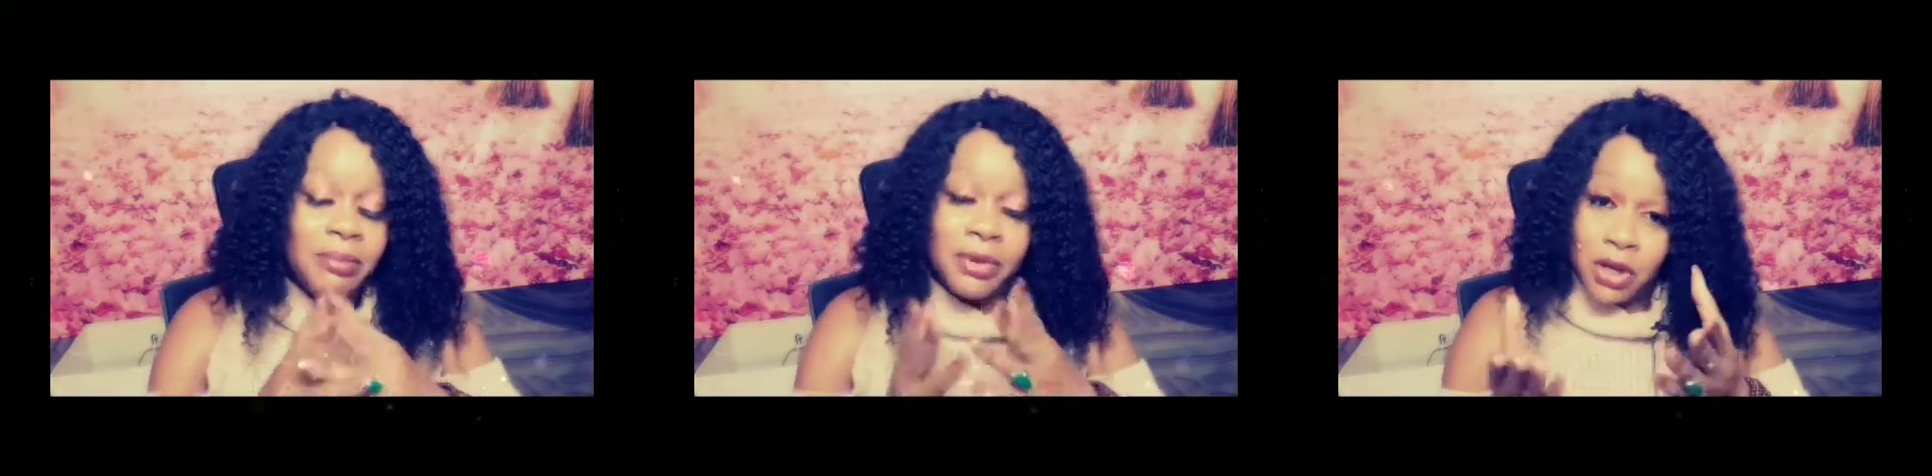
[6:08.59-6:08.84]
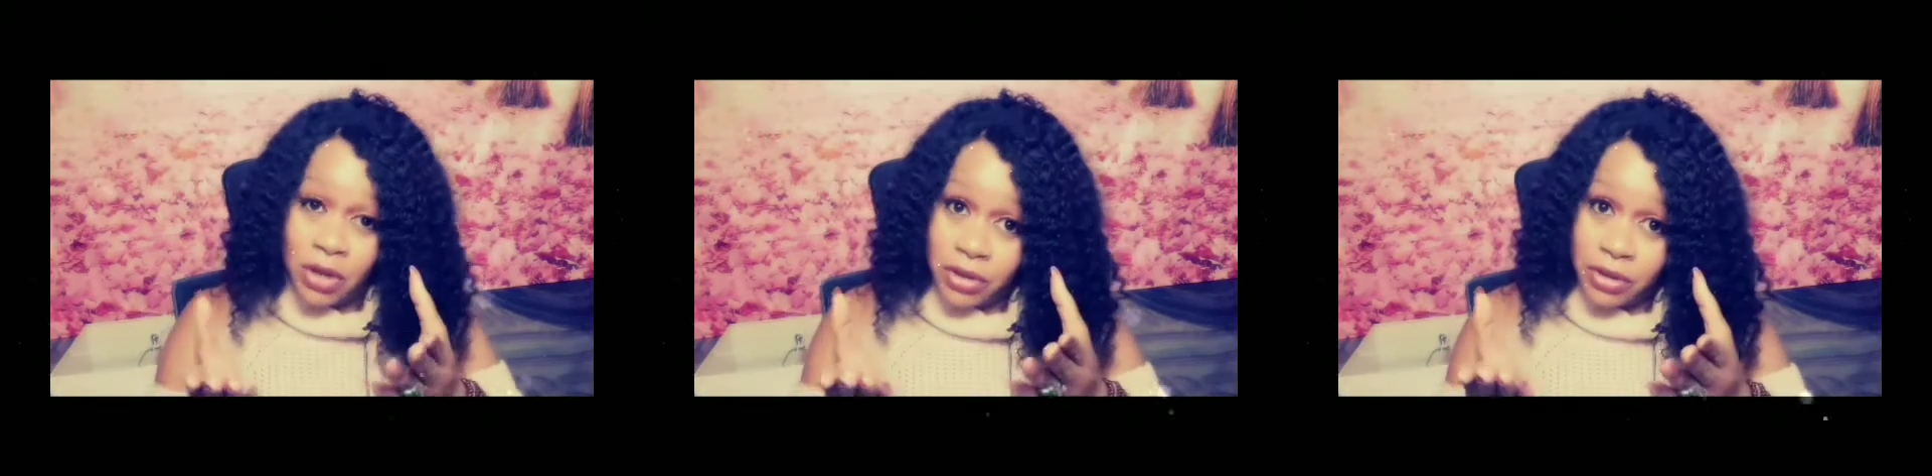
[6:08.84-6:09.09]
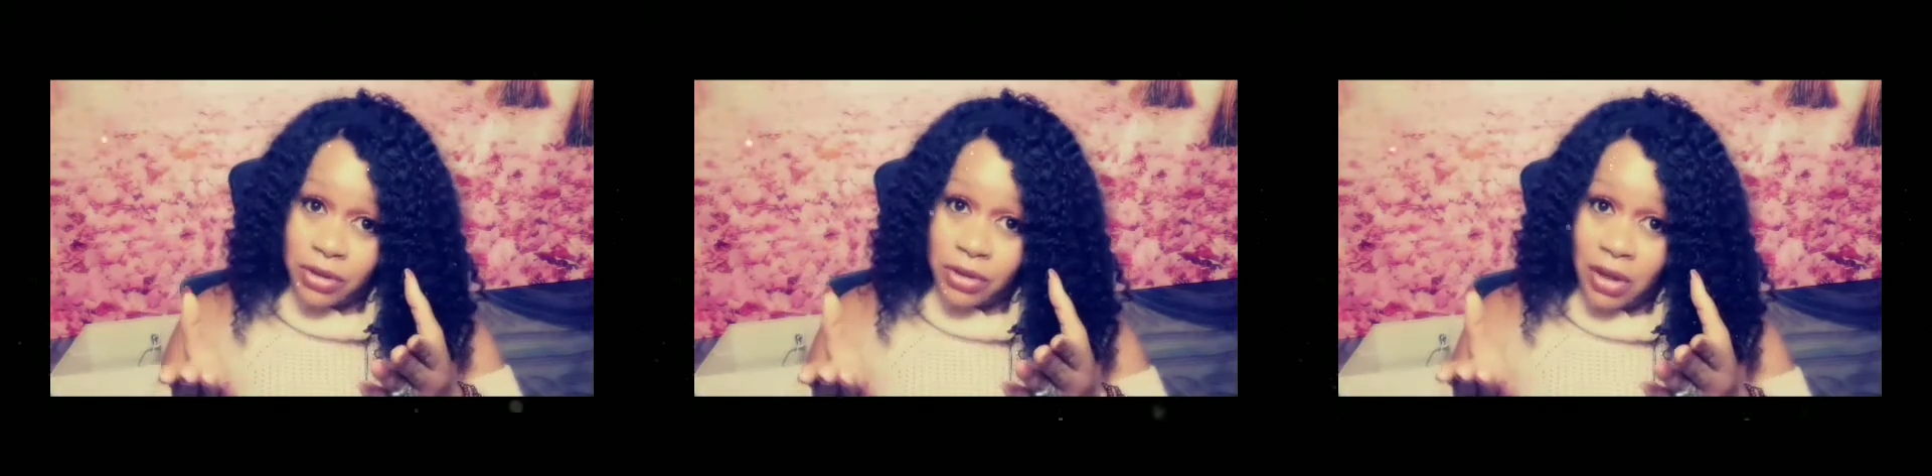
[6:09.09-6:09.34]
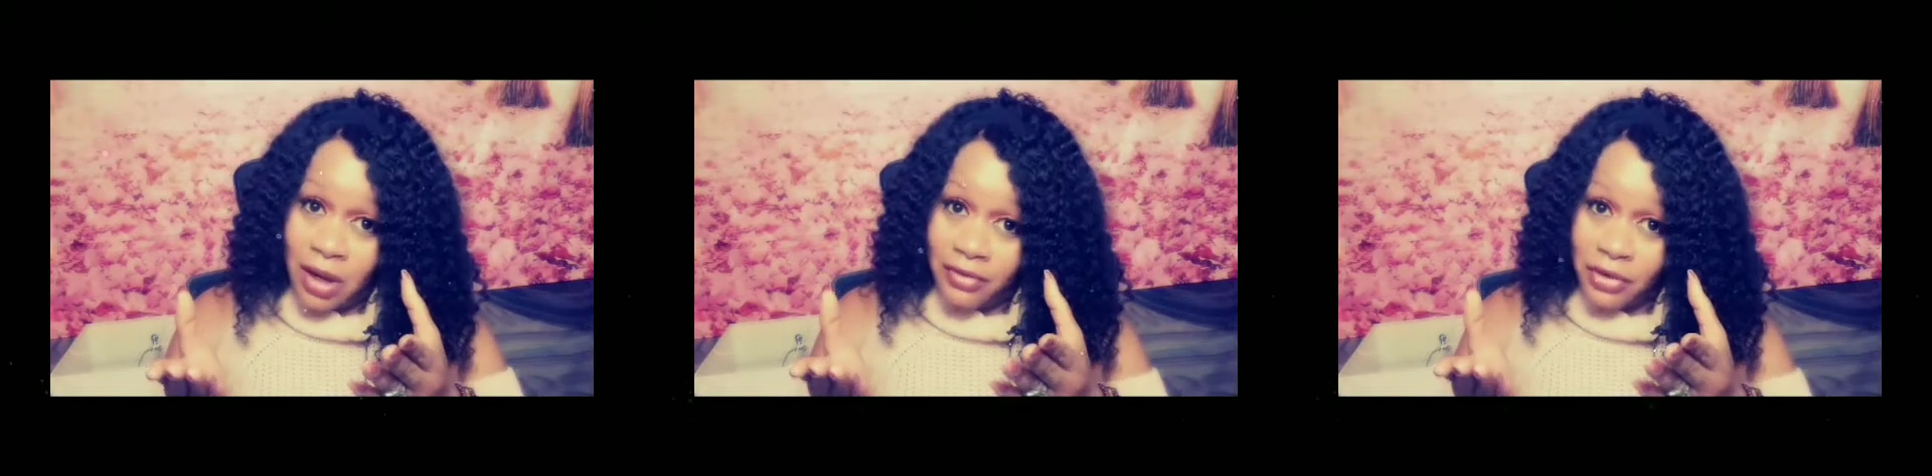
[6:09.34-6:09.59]
because
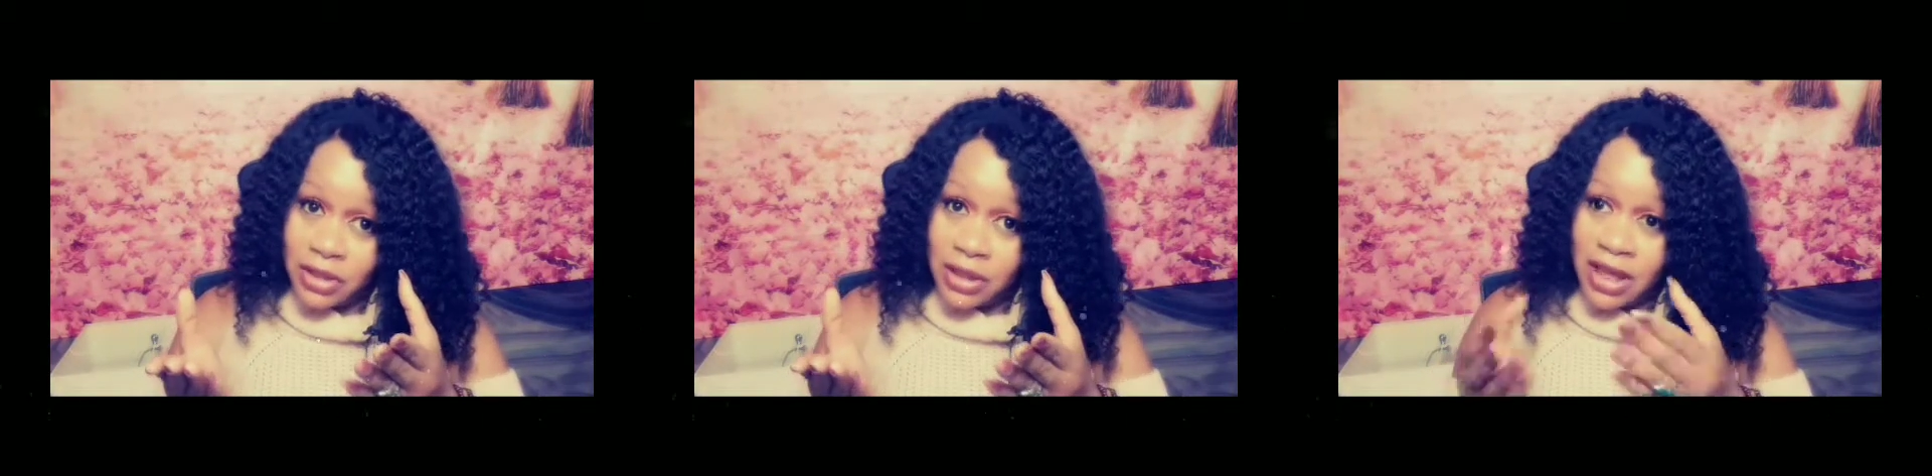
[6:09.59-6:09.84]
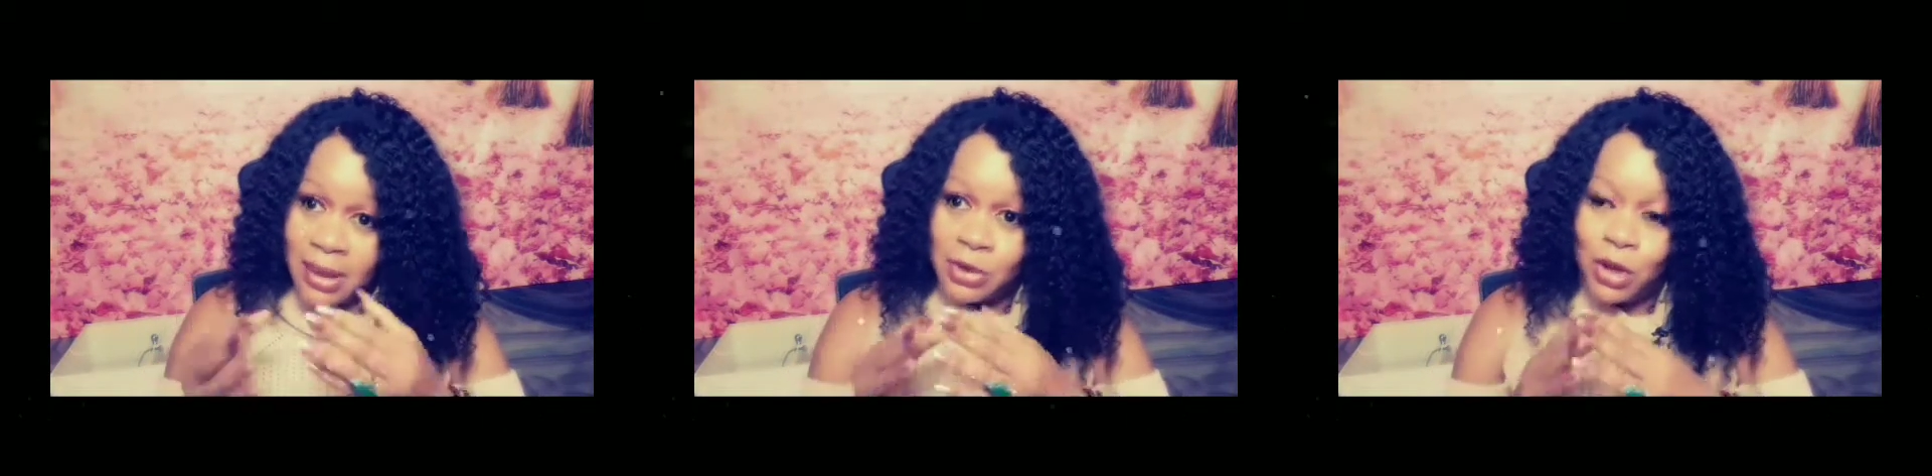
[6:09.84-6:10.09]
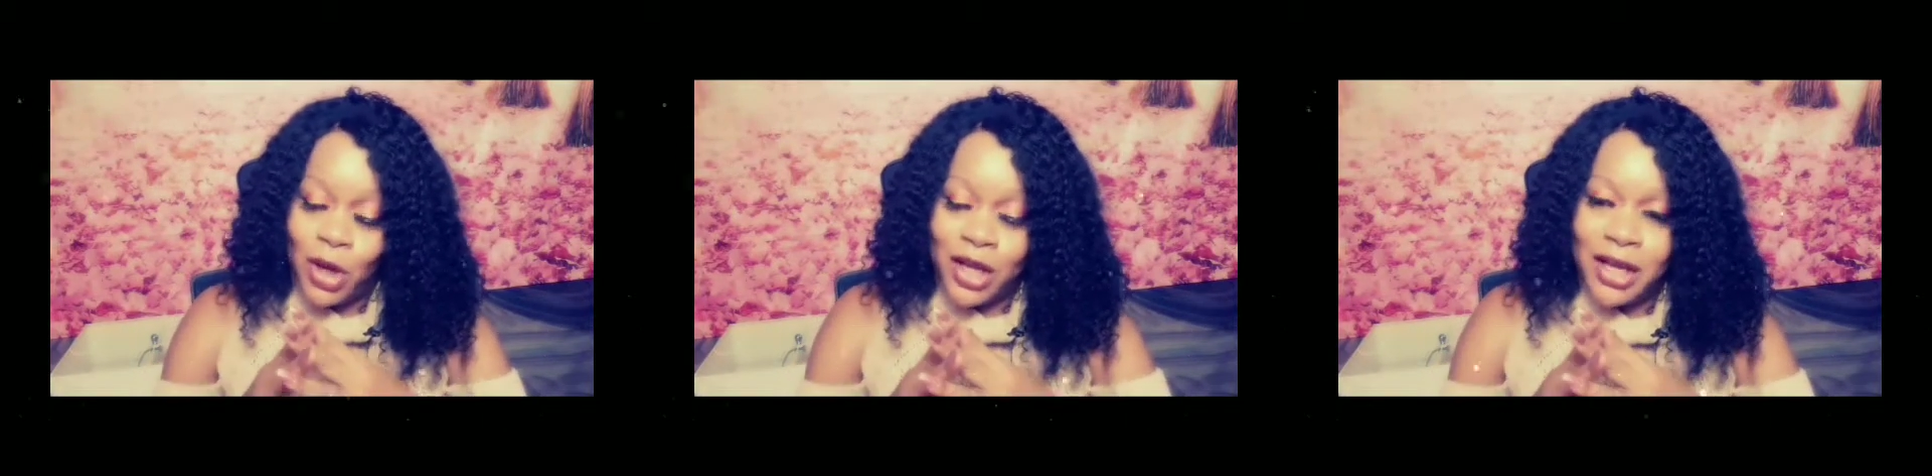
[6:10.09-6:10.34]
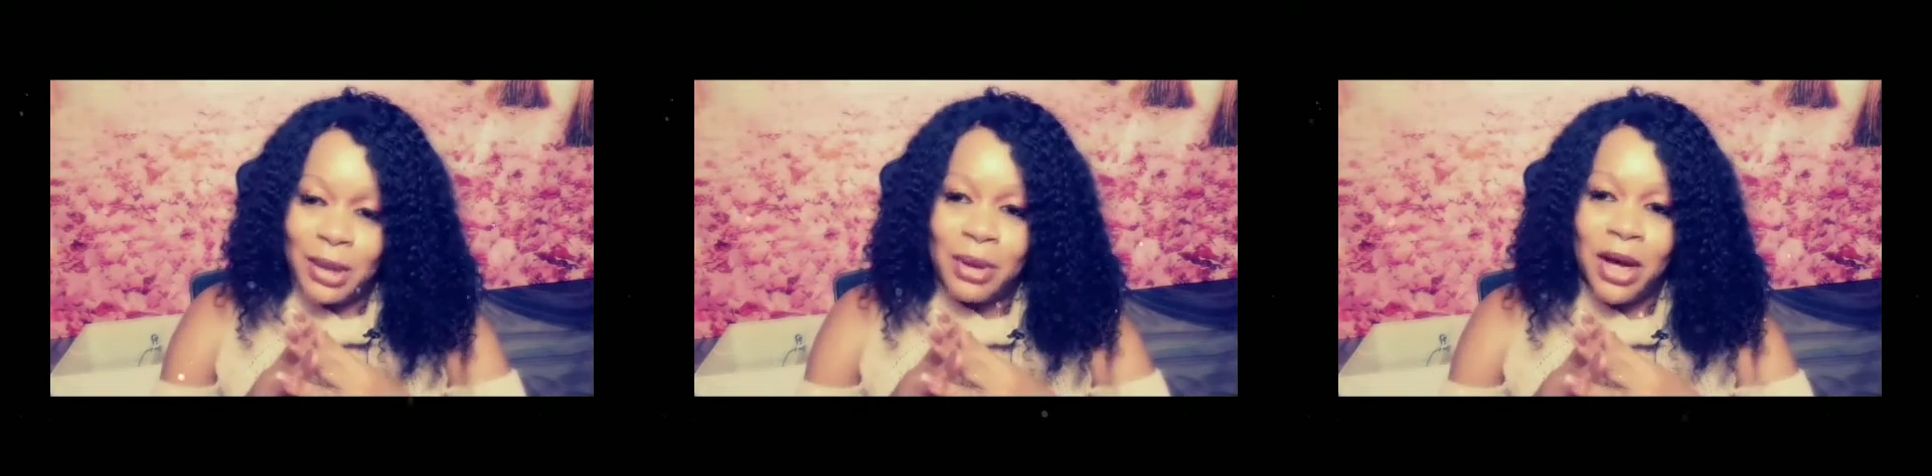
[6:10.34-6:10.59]
obviously I'm
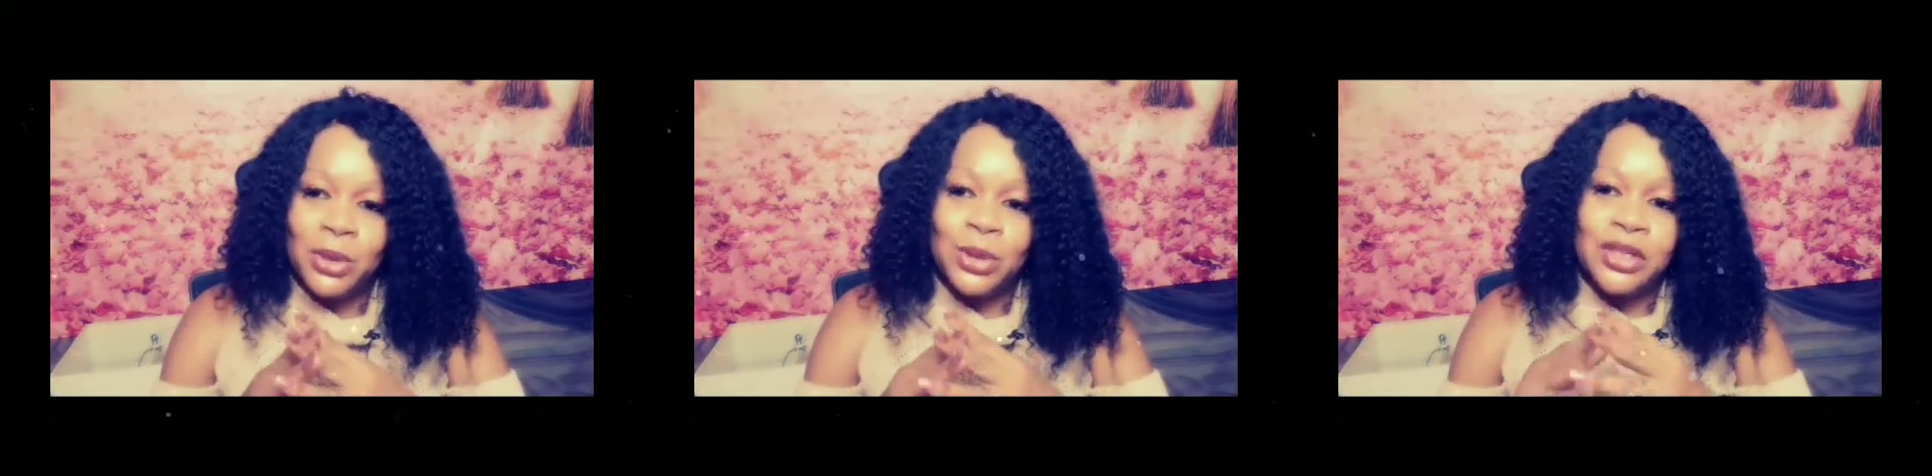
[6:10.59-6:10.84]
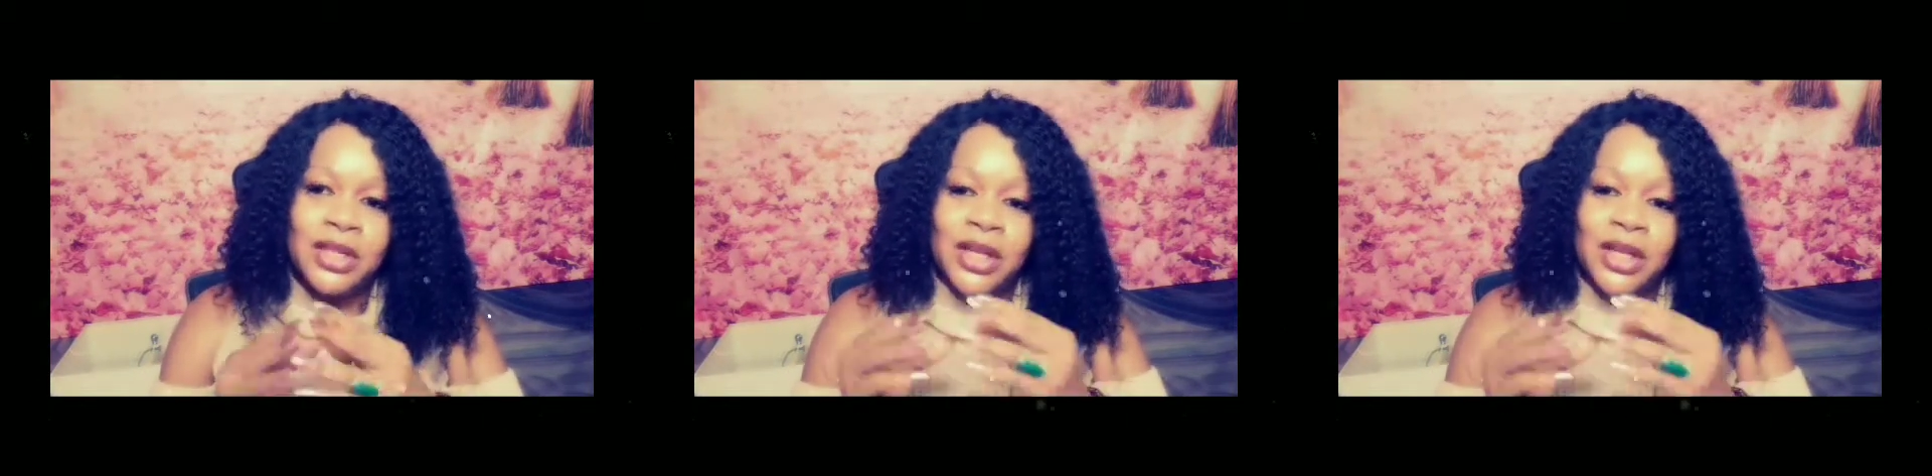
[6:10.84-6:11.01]
talking about